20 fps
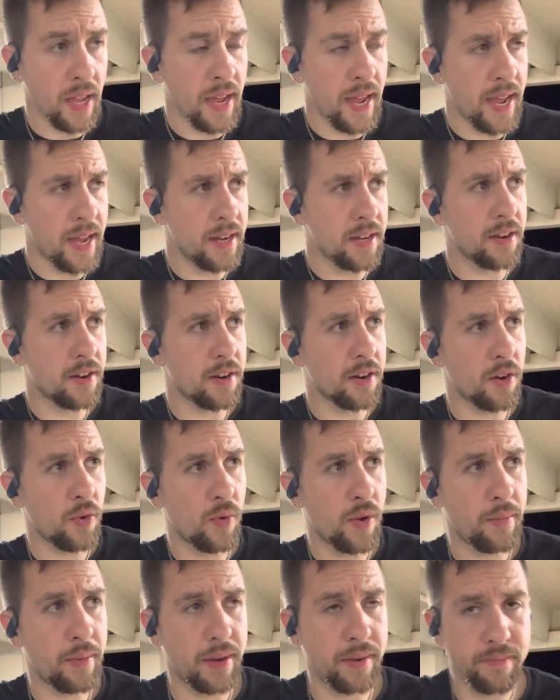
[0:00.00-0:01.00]
and younger
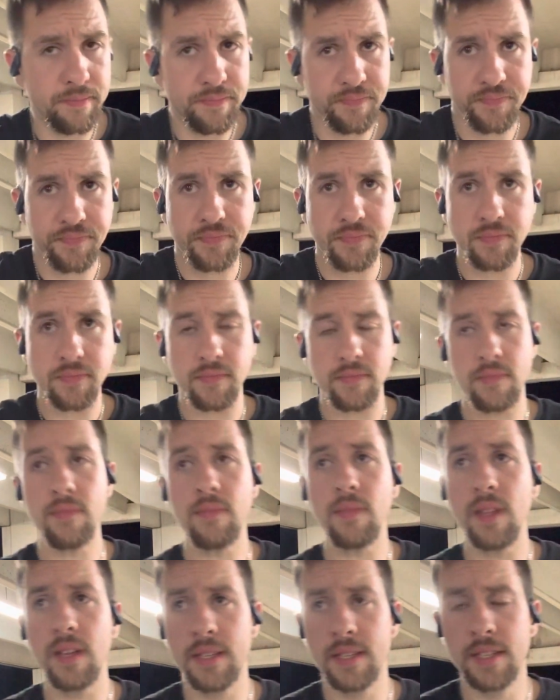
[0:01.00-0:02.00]
women
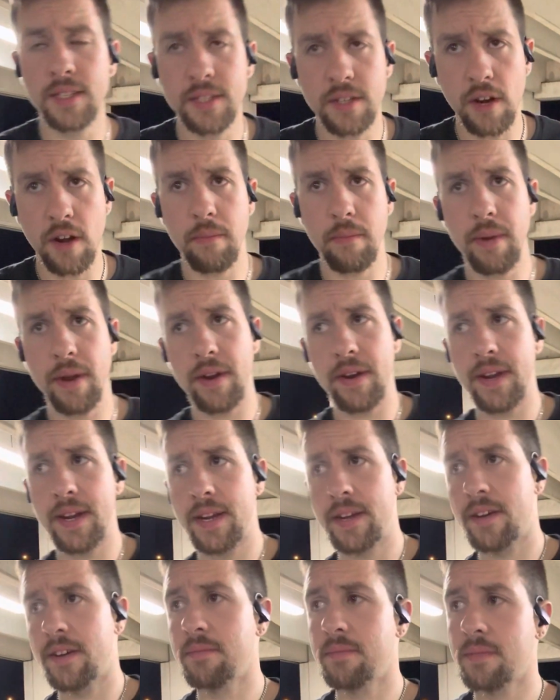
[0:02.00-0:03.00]
to start pairing
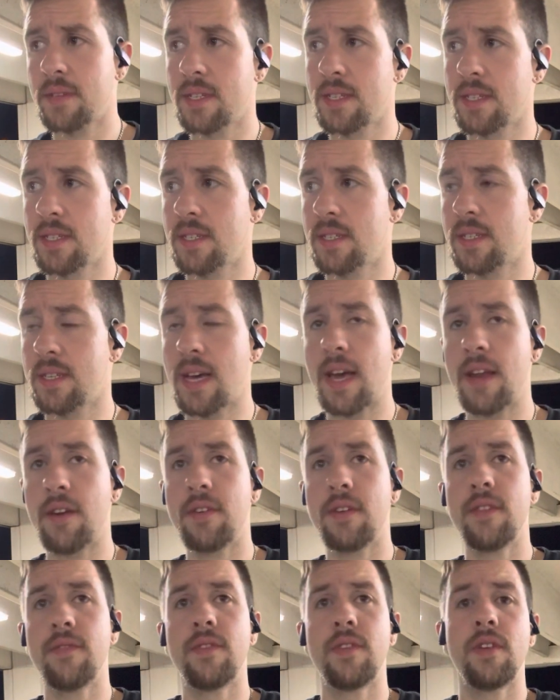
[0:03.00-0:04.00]
up, because I don't
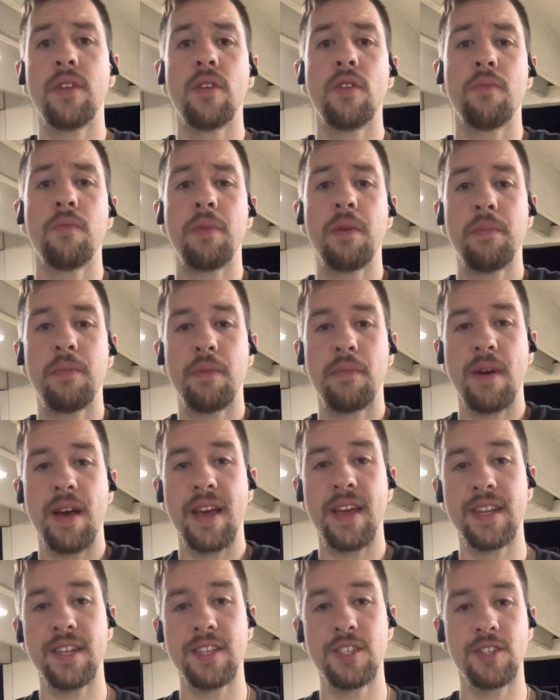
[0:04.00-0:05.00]
even know if people my
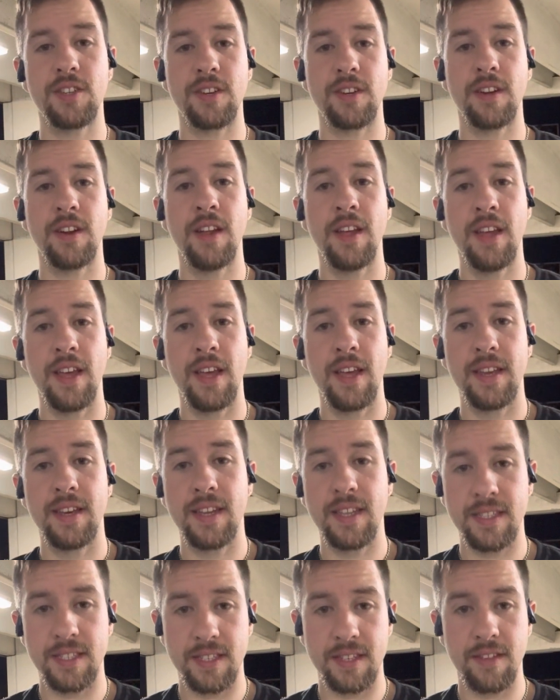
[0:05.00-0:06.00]
age are
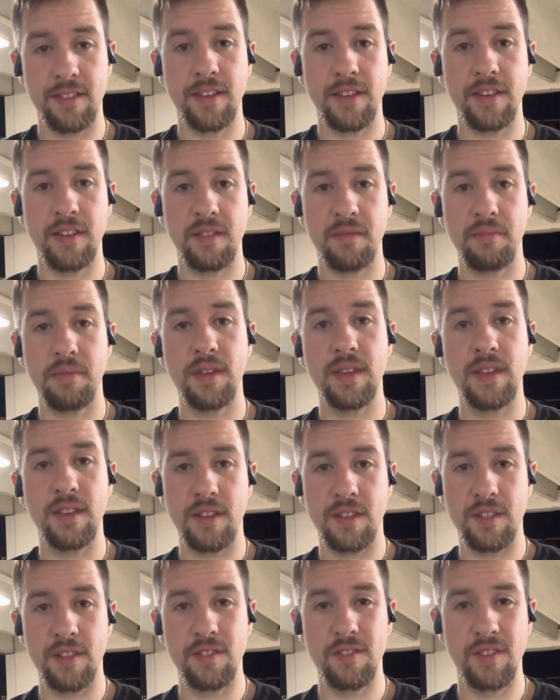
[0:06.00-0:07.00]
necessarily gonna be
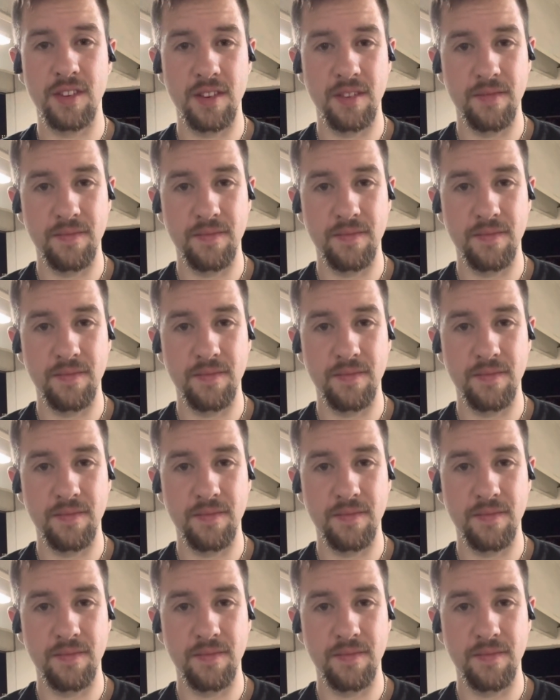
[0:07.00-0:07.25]
included.